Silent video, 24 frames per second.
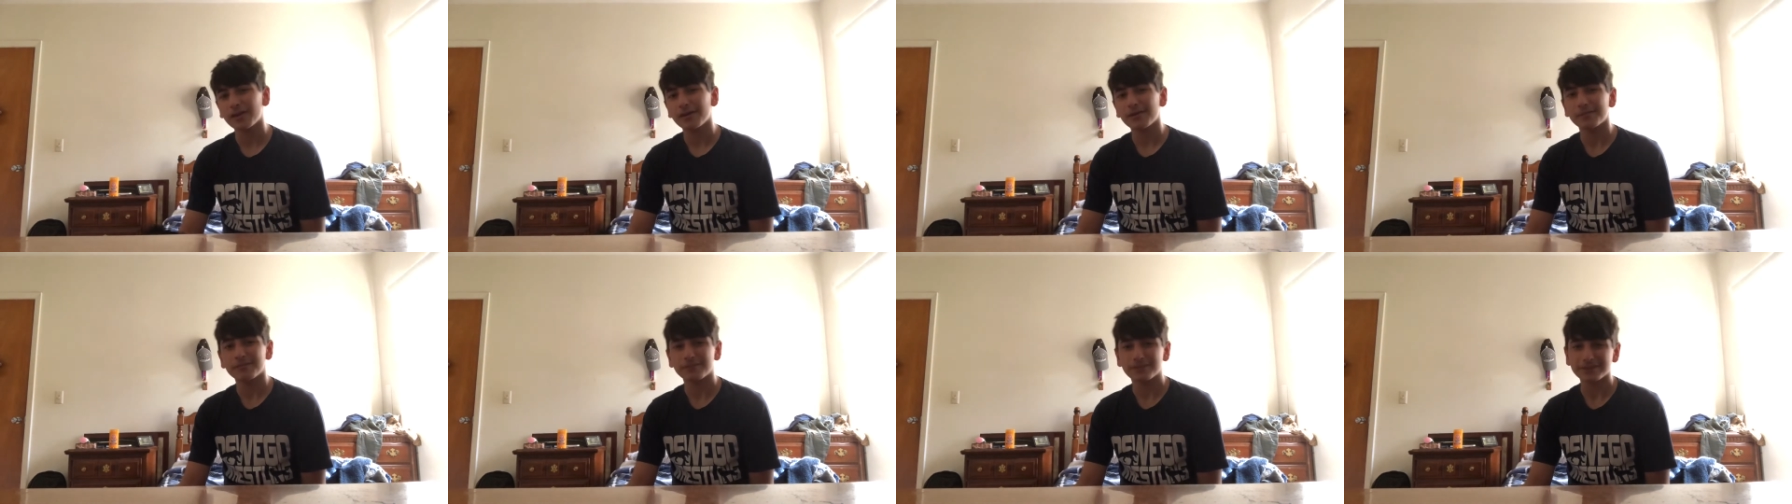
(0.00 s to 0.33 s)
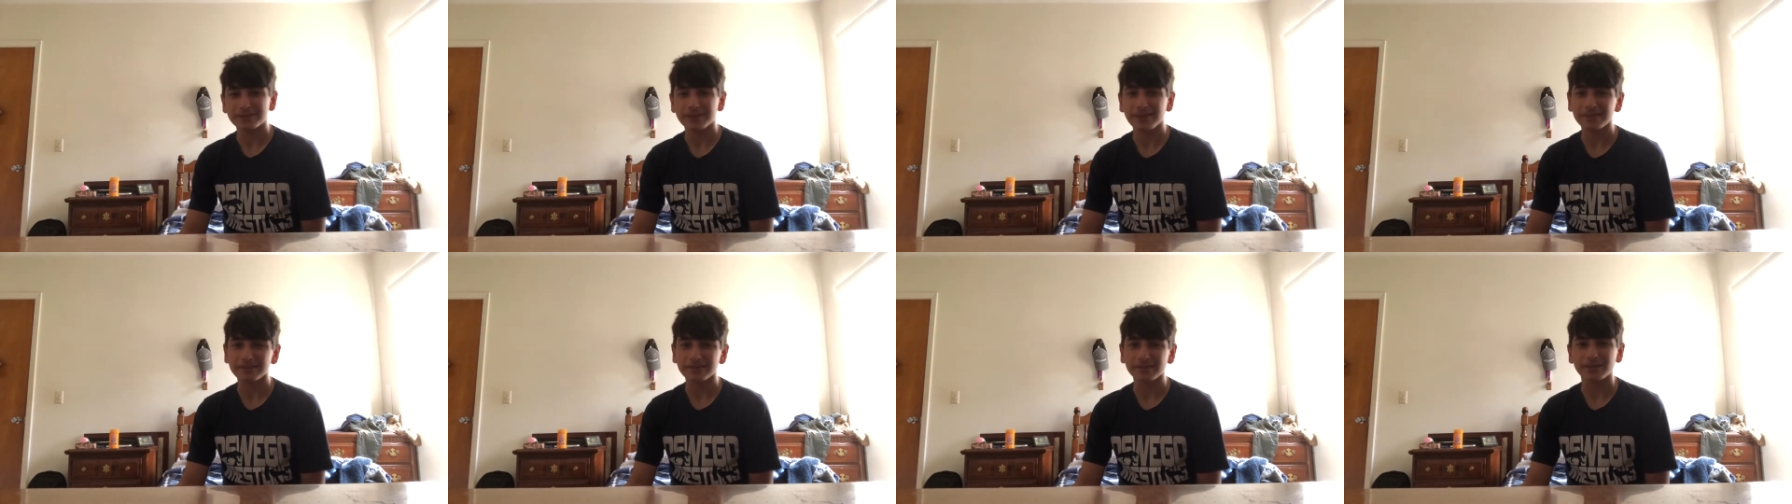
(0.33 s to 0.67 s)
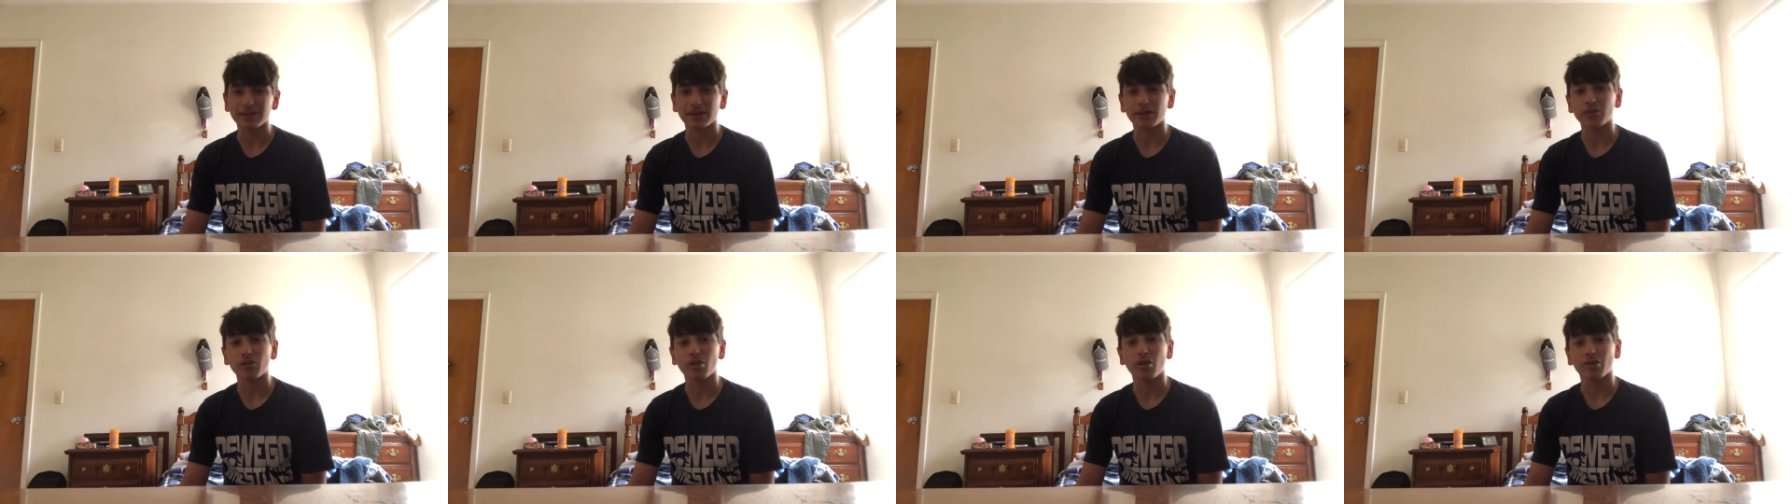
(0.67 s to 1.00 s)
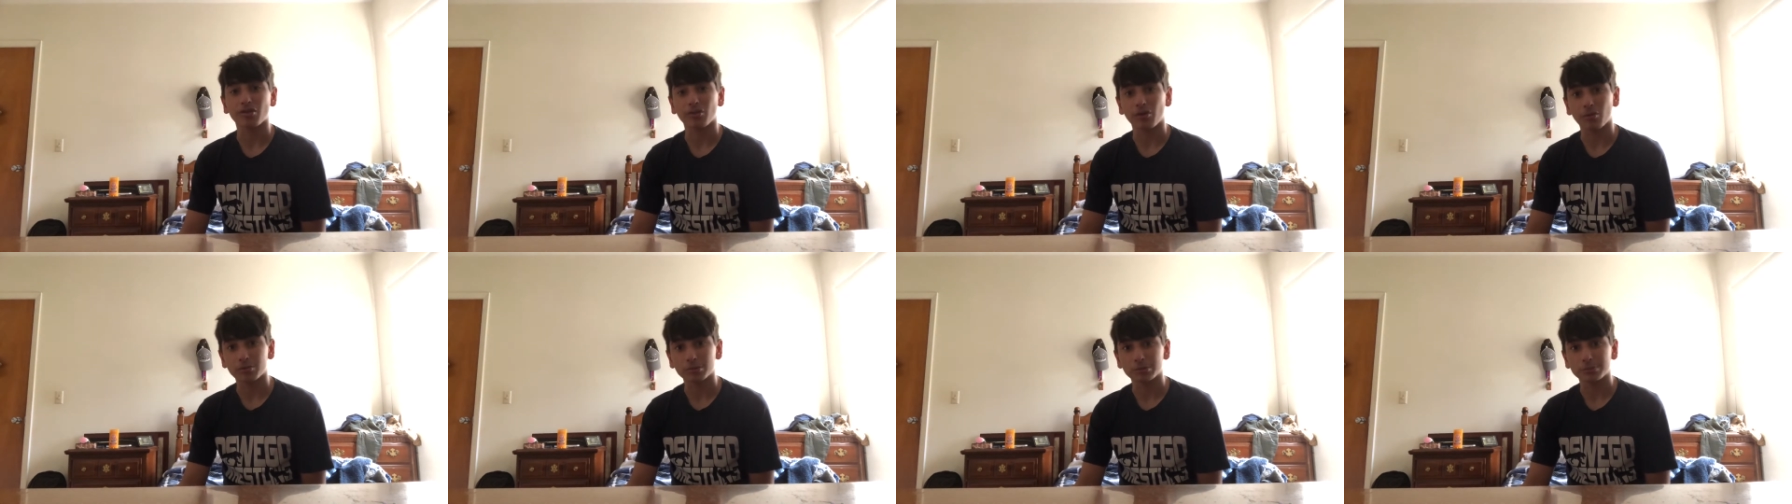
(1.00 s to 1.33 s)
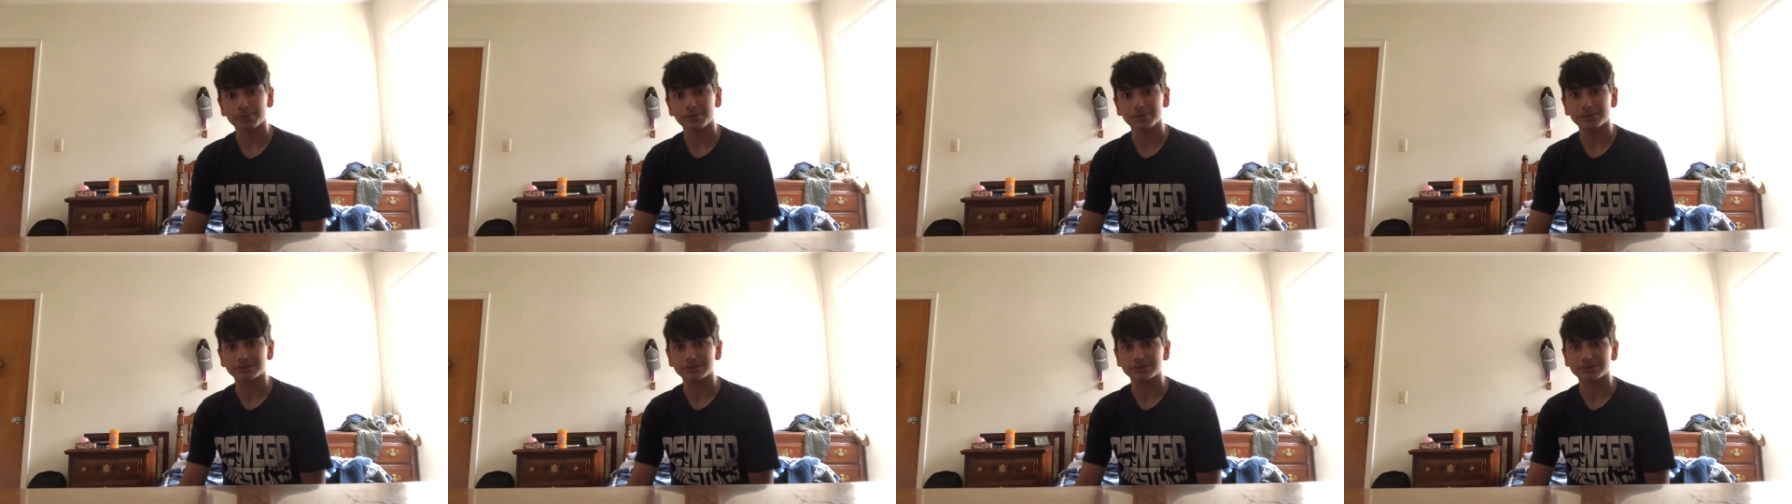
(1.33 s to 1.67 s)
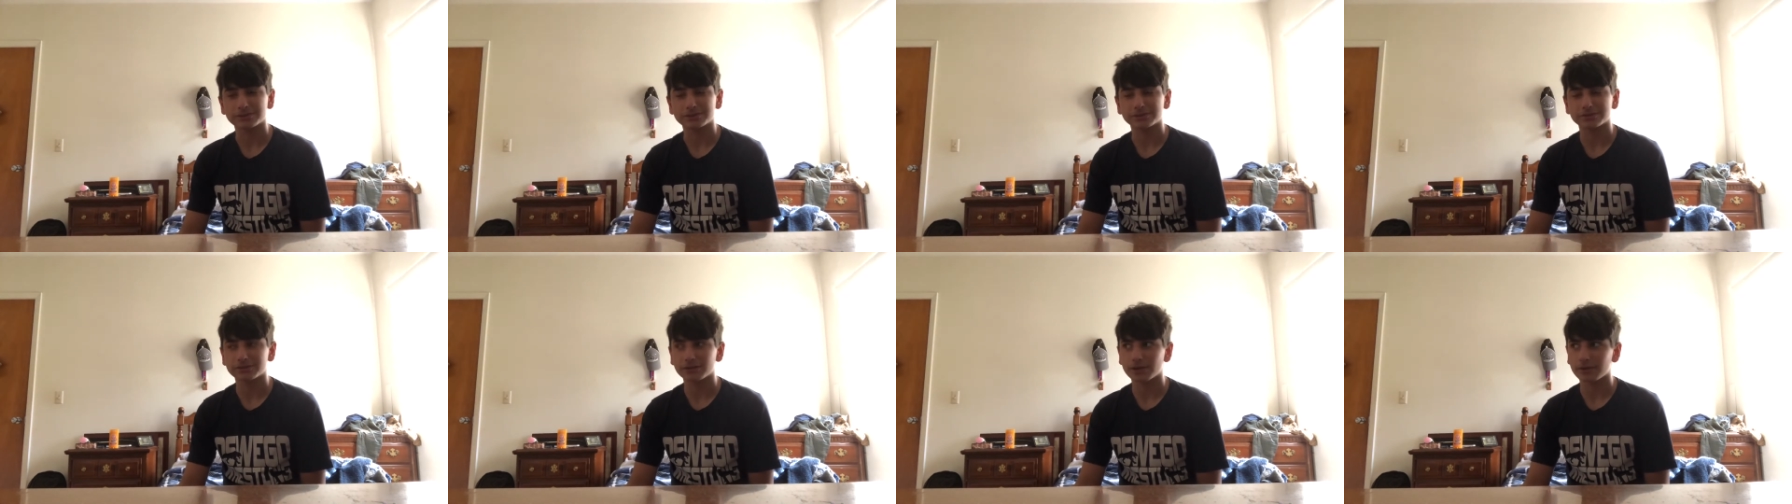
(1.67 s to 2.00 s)
but that's like on the lower budget
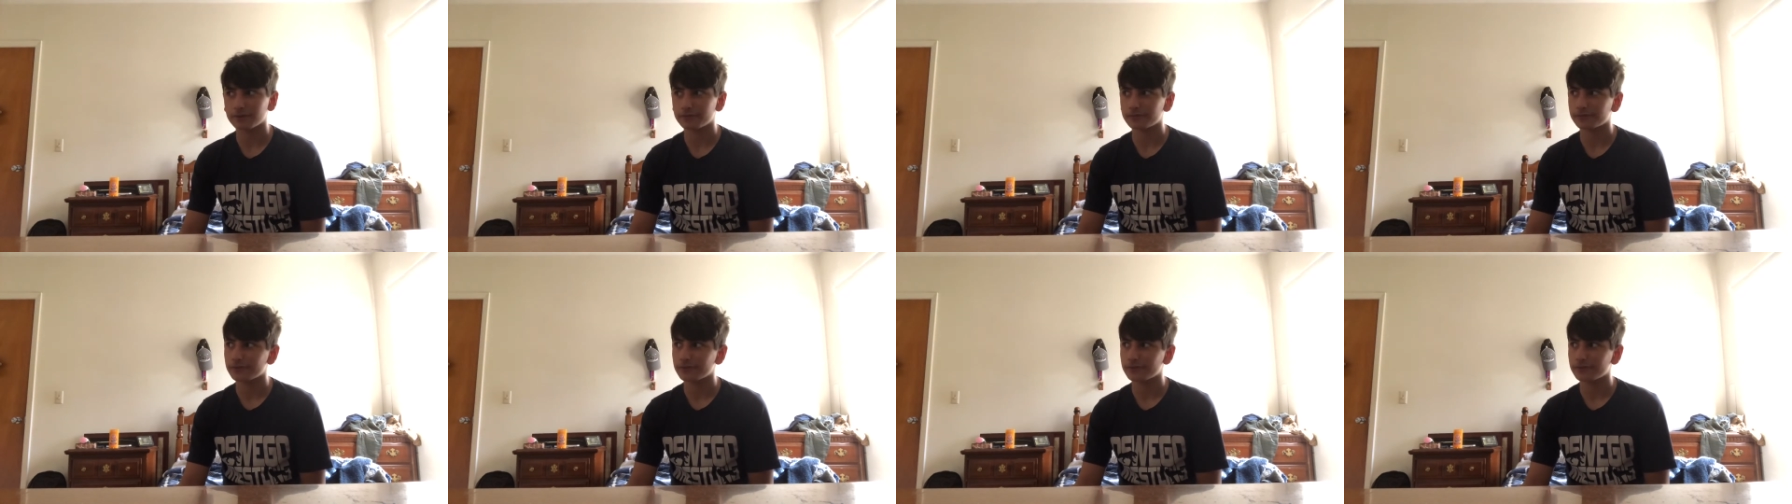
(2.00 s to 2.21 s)
stuff.